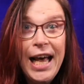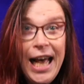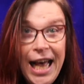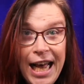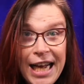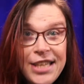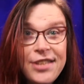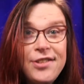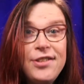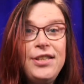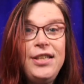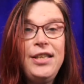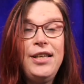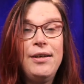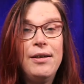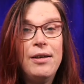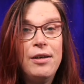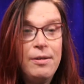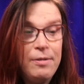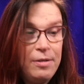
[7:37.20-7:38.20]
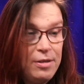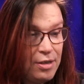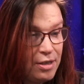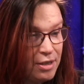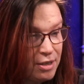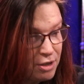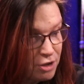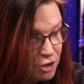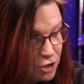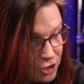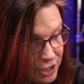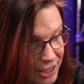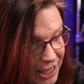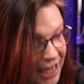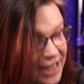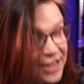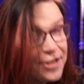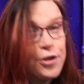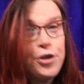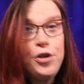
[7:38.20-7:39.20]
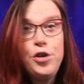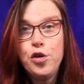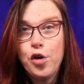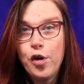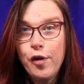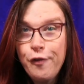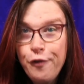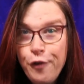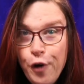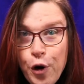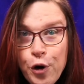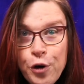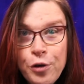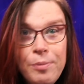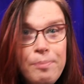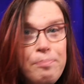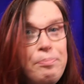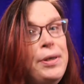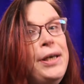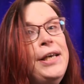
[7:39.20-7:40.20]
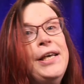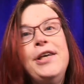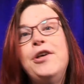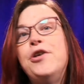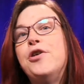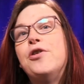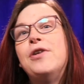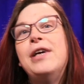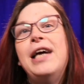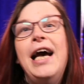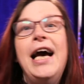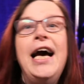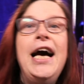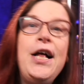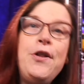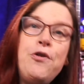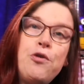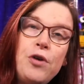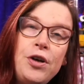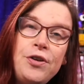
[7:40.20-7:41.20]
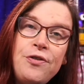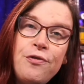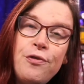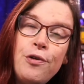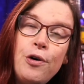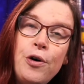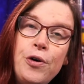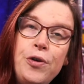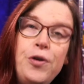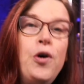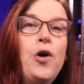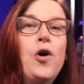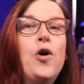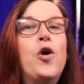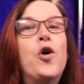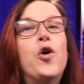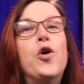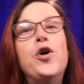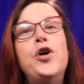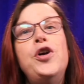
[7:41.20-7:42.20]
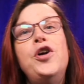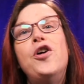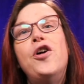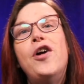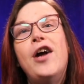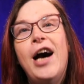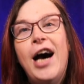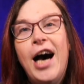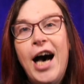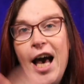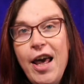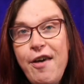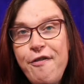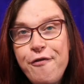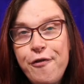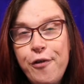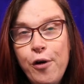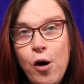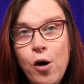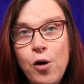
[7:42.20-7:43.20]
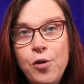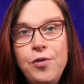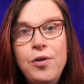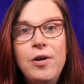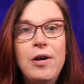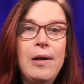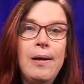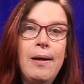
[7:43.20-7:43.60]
actually connect your phone, being your Android phone or your iPhone,